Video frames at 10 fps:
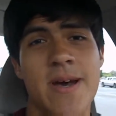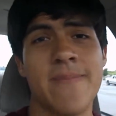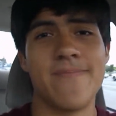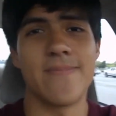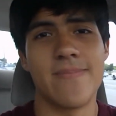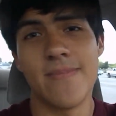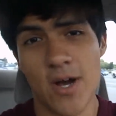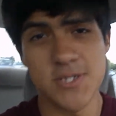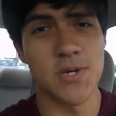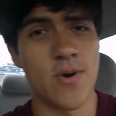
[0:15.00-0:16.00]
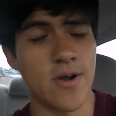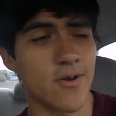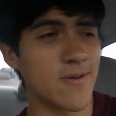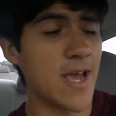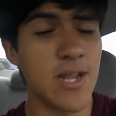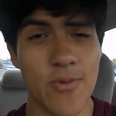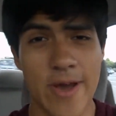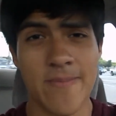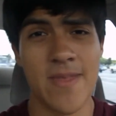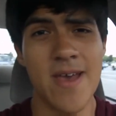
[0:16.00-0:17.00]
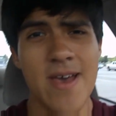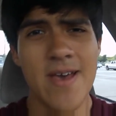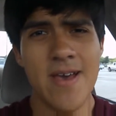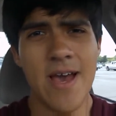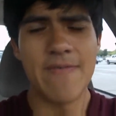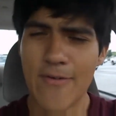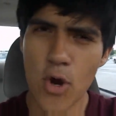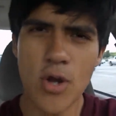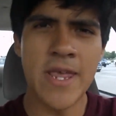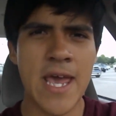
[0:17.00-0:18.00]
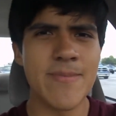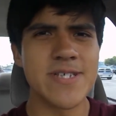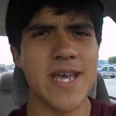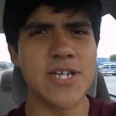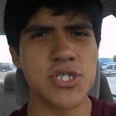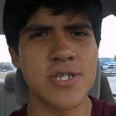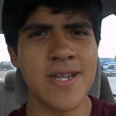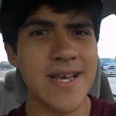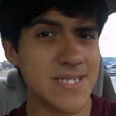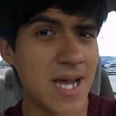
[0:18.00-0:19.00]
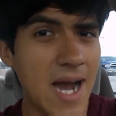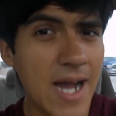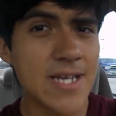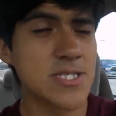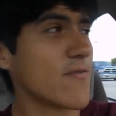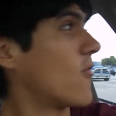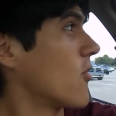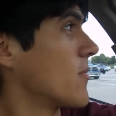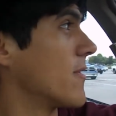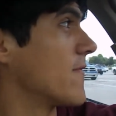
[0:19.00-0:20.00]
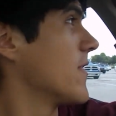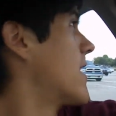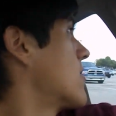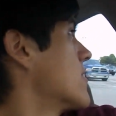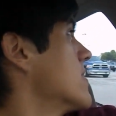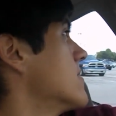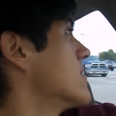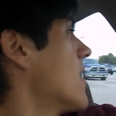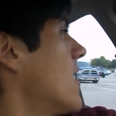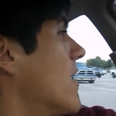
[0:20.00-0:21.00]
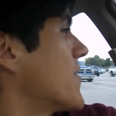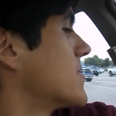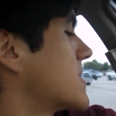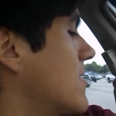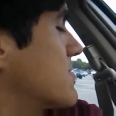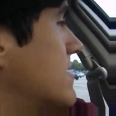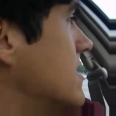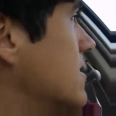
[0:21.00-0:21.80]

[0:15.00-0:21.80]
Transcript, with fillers: not. Also awkward. Anyway, have you ever heard that imitation is the highest form of flattery? Oh, I thought this guy was about